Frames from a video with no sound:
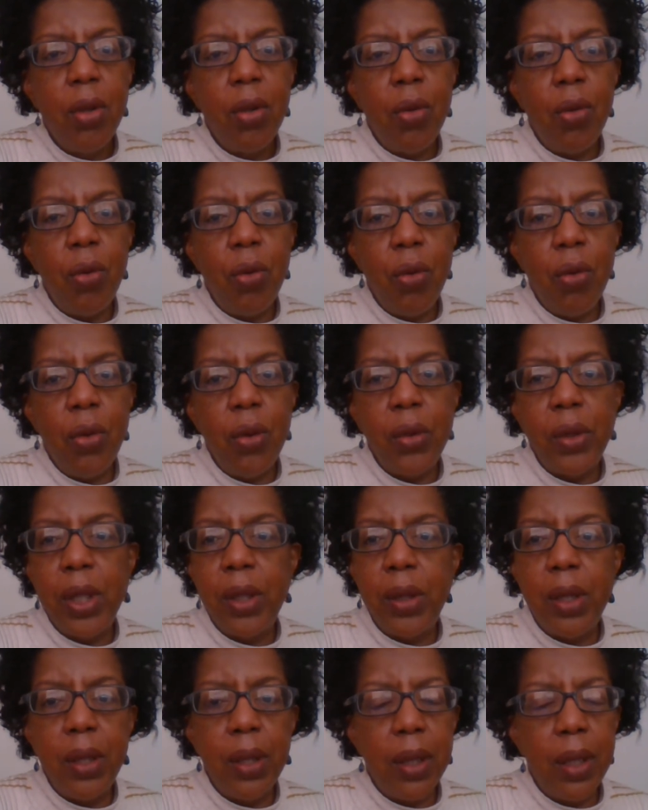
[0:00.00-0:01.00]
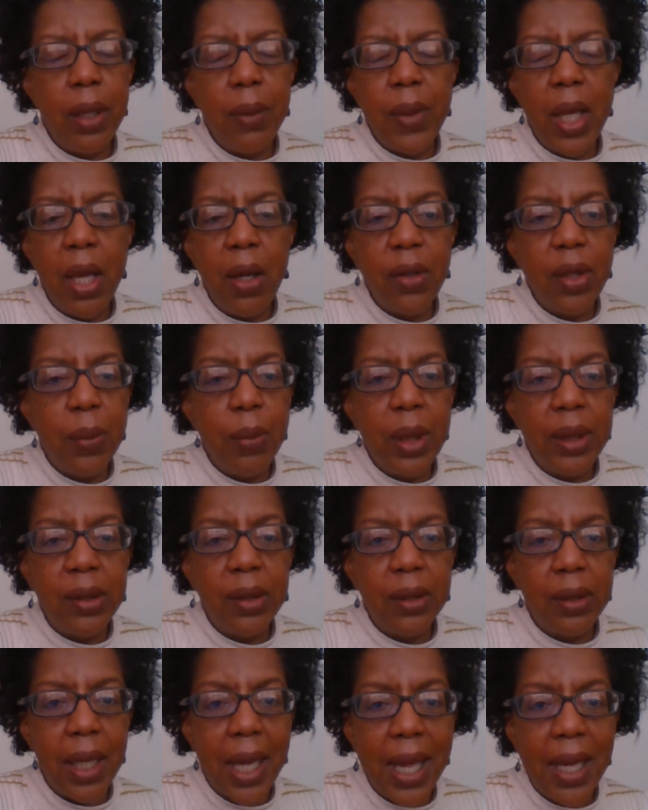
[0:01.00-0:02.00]
or how the
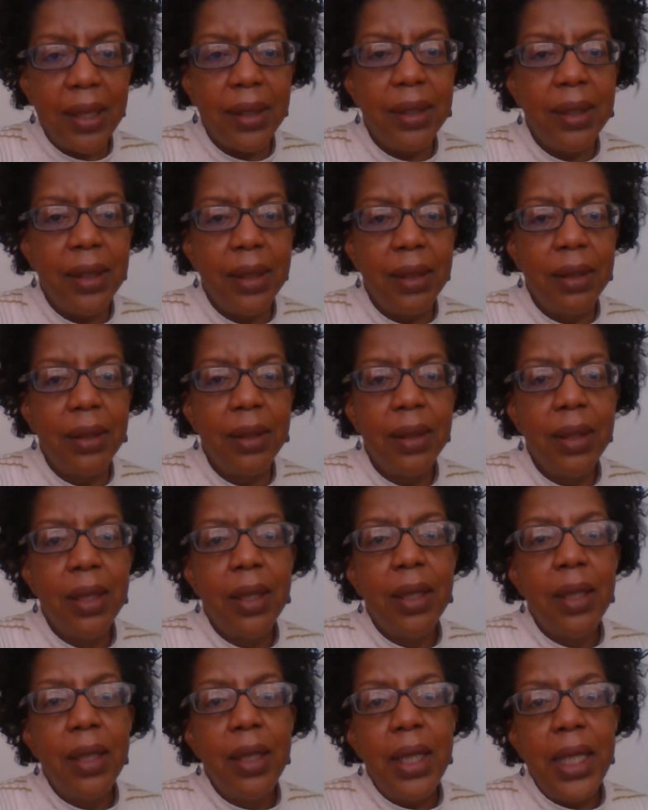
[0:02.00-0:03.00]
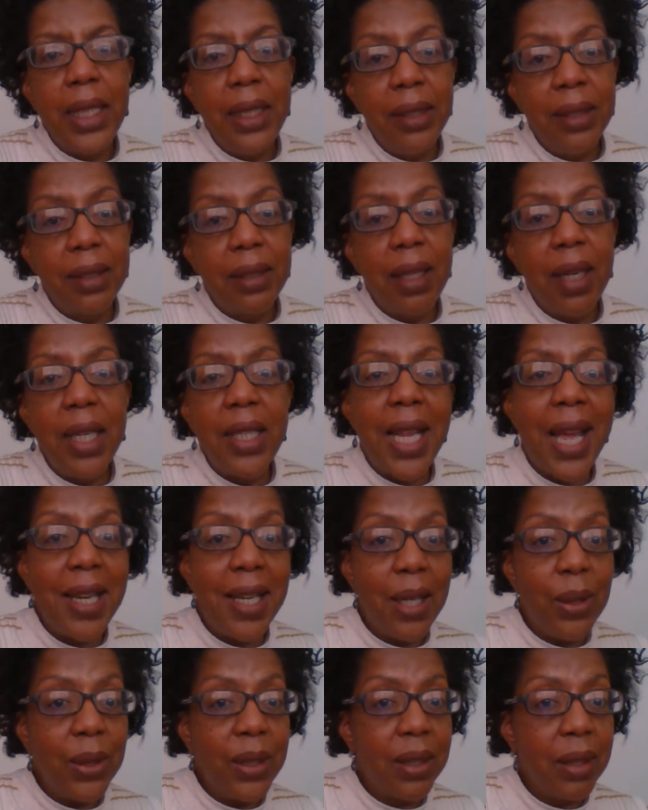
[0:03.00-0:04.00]
muscles are acting inside and
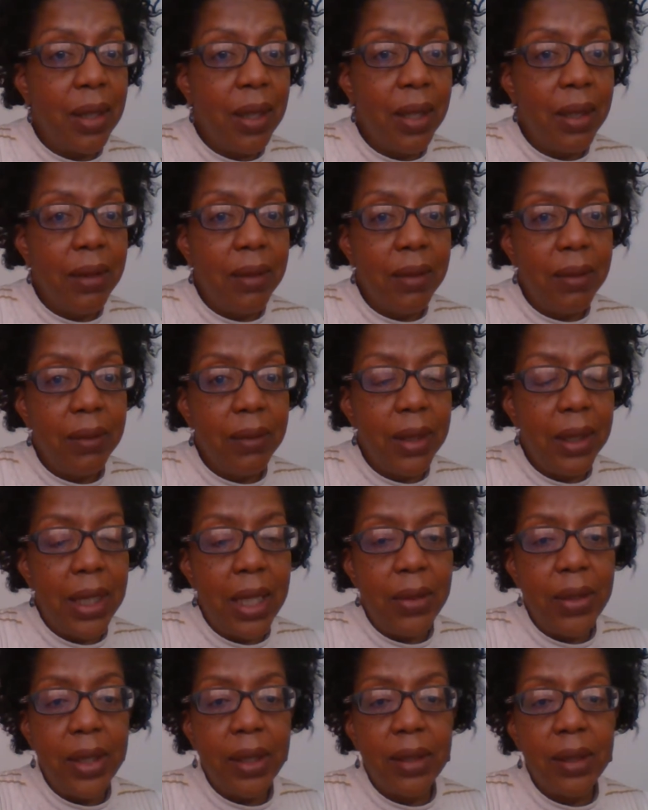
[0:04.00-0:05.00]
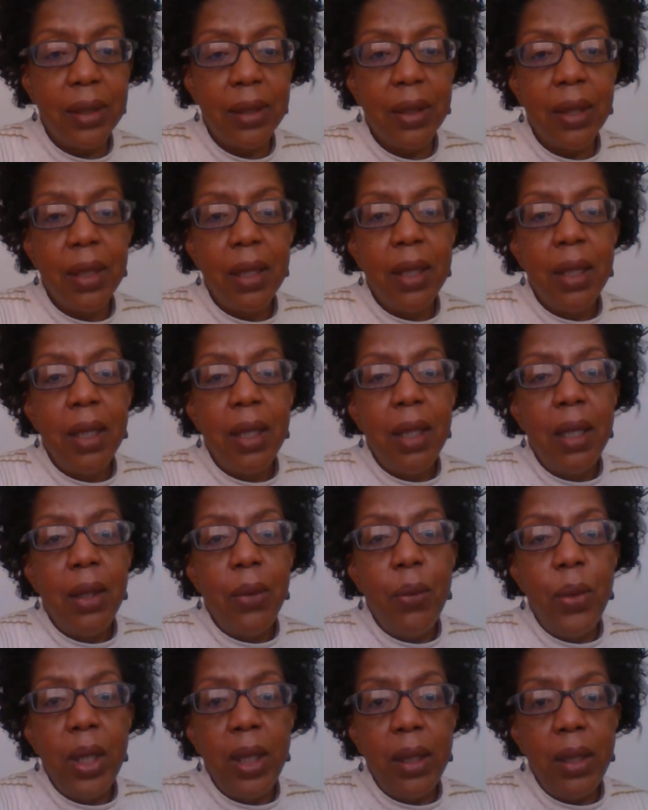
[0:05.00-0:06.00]
outside the larynx,
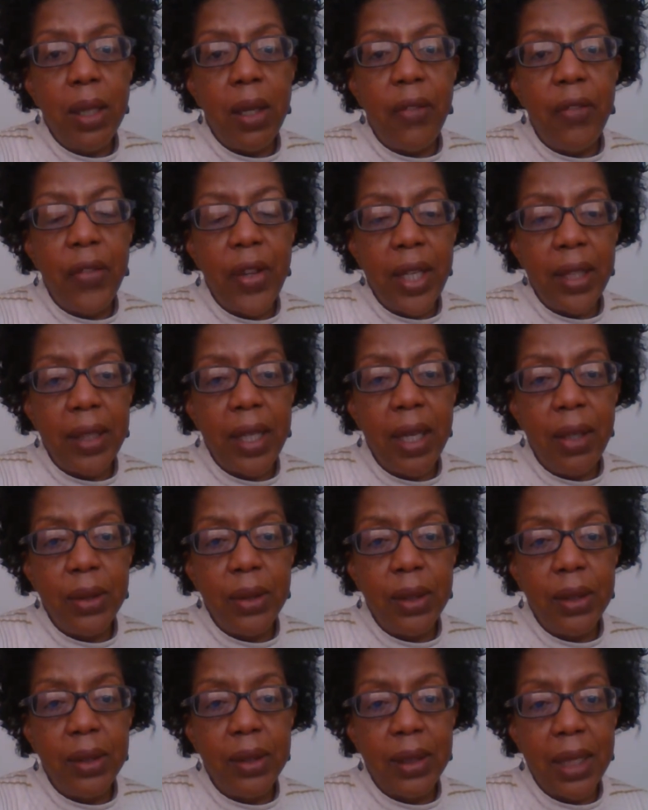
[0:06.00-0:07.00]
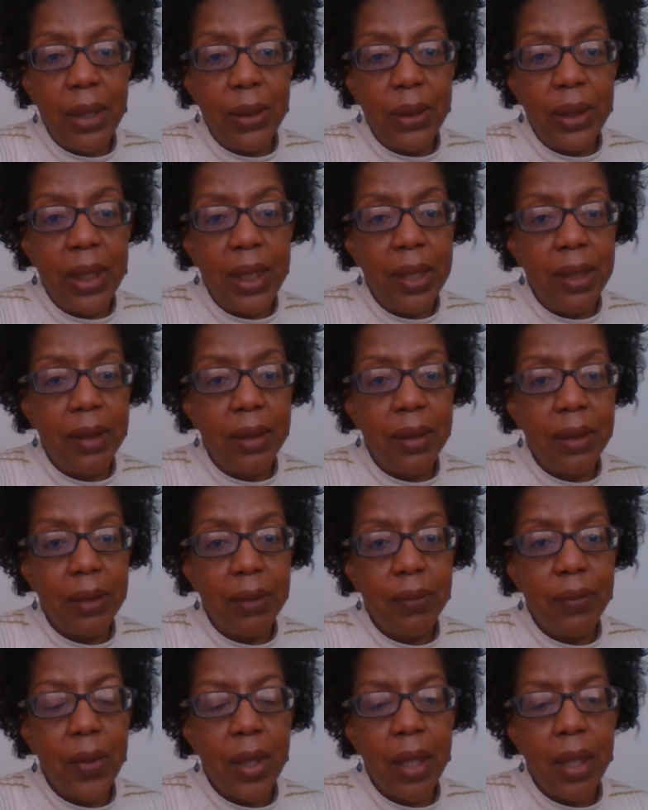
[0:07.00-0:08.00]
will affect how the sound is.
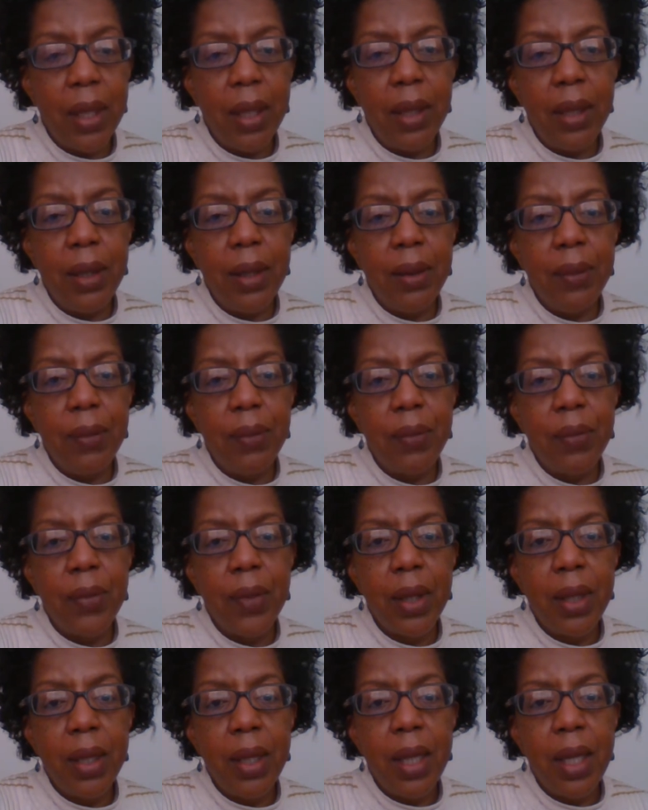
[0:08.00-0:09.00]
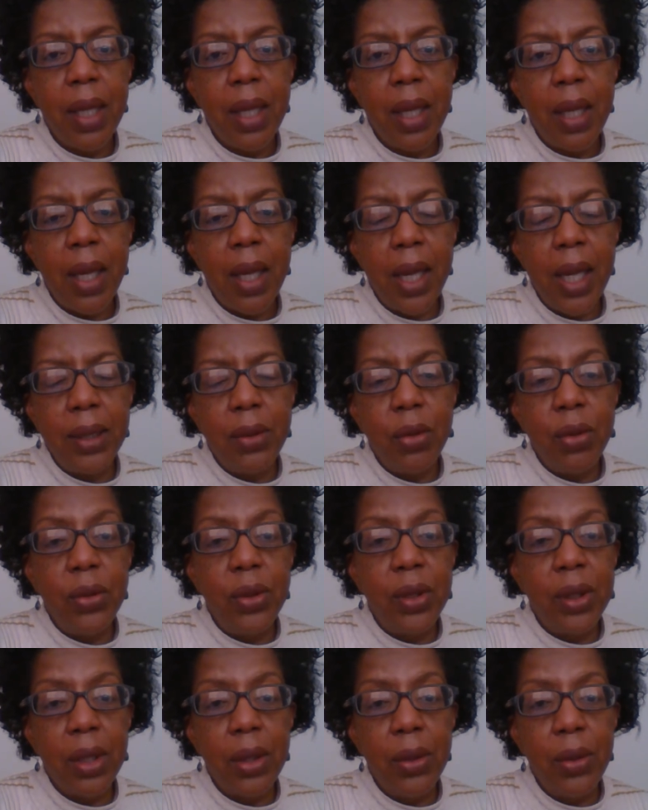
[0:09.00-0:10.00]
And
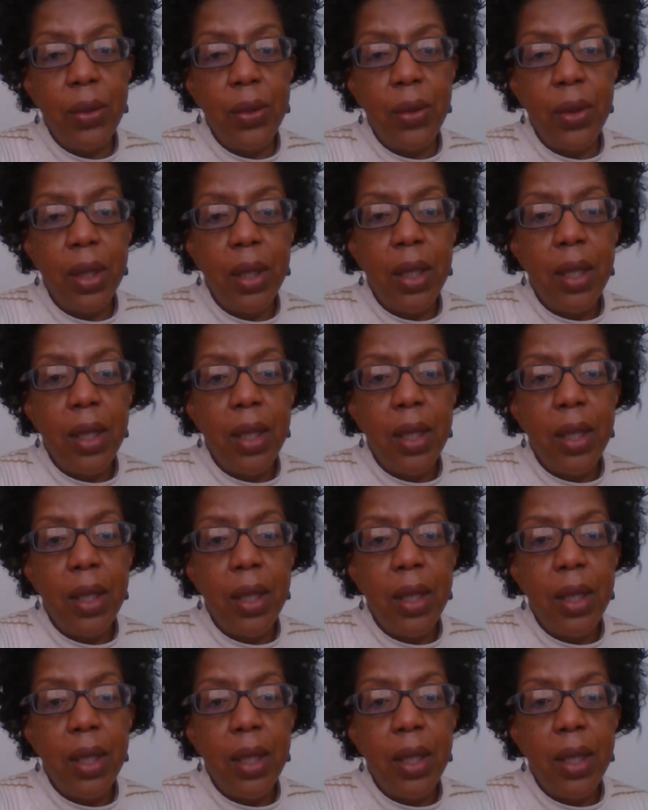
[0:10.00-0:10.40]
also